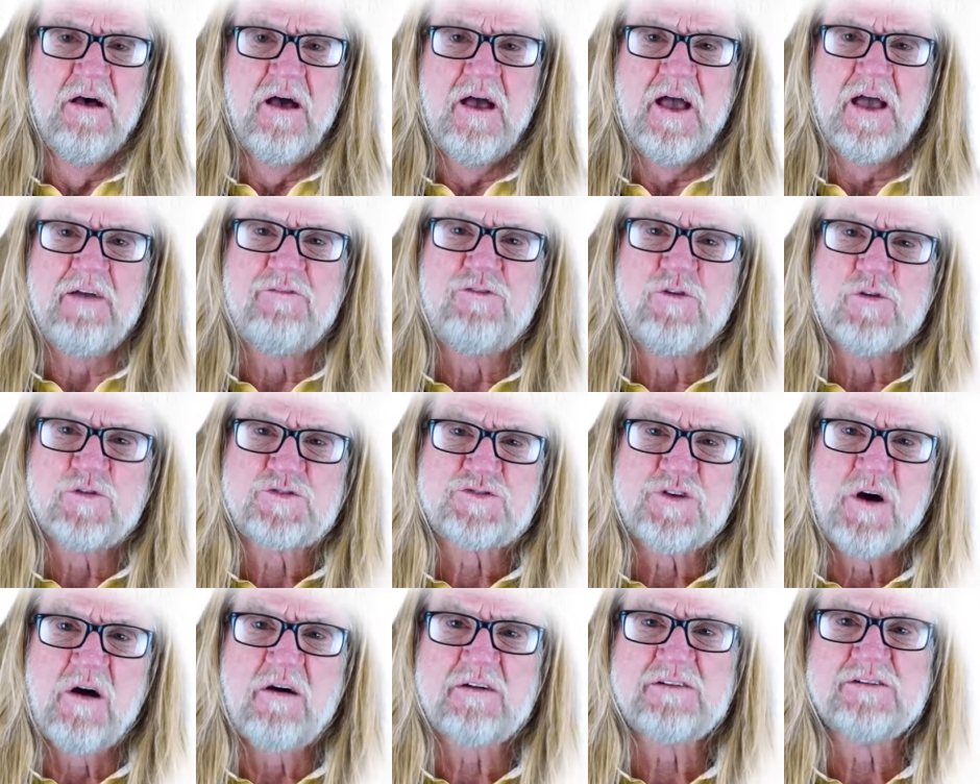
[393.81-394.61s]
If you're
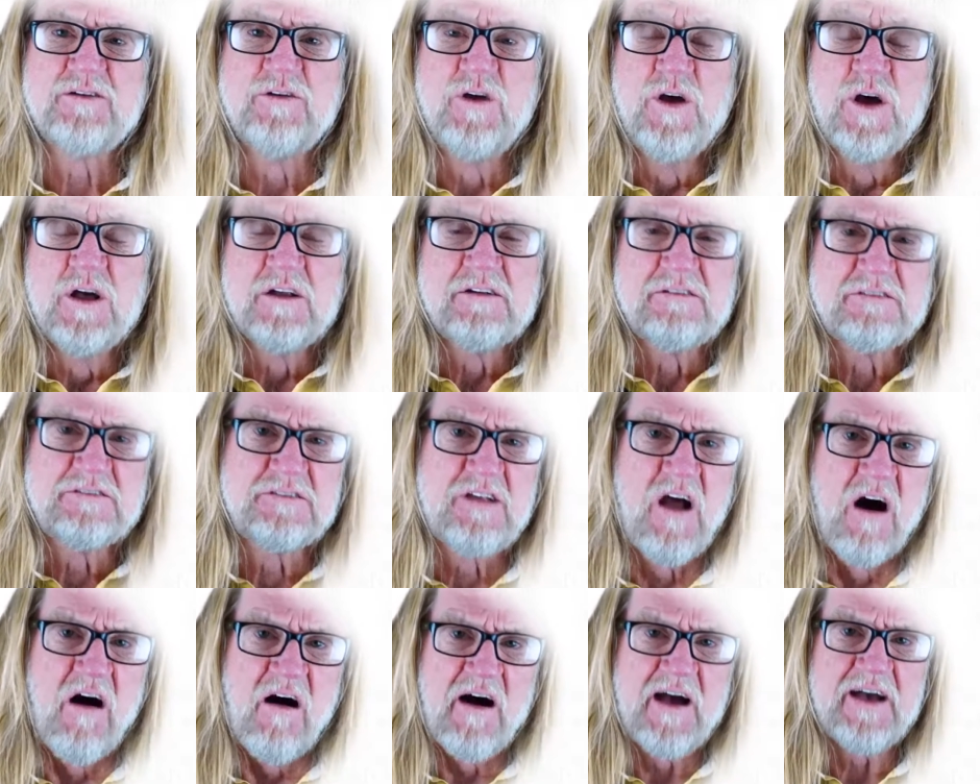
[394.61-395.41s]
trying to
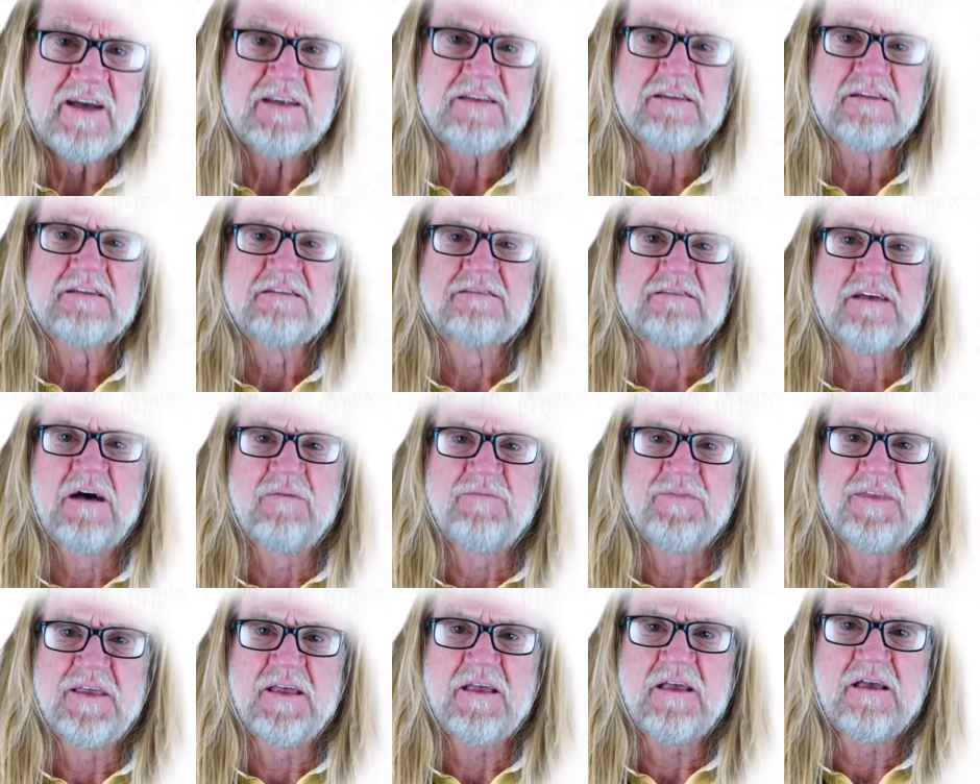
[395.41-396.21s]
diet
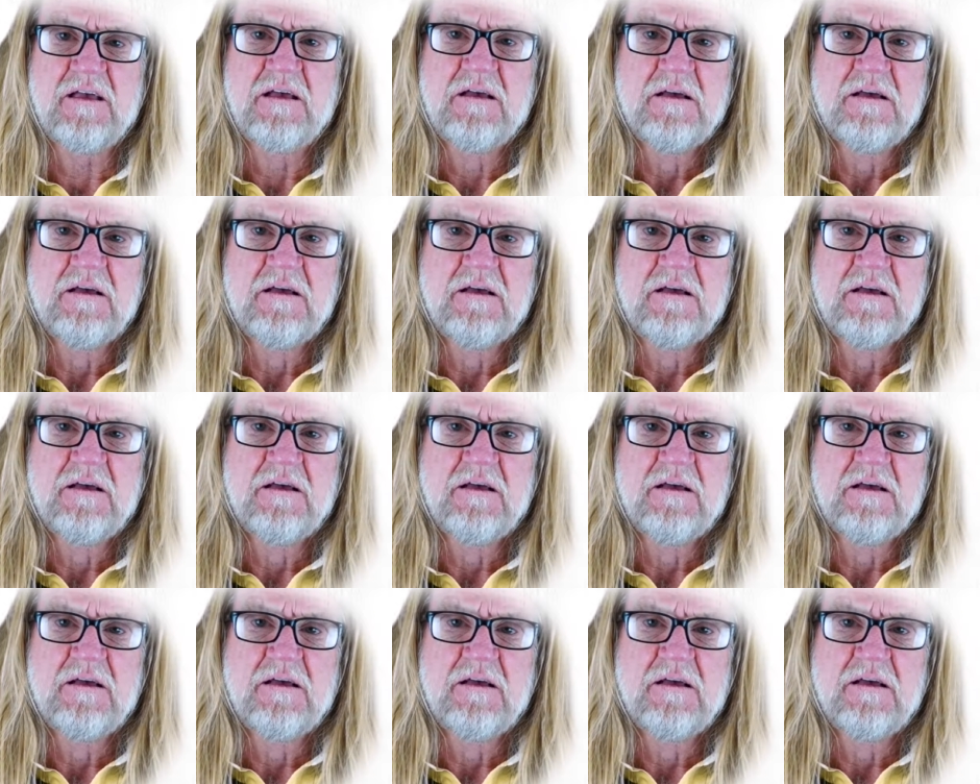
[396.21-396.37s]
something,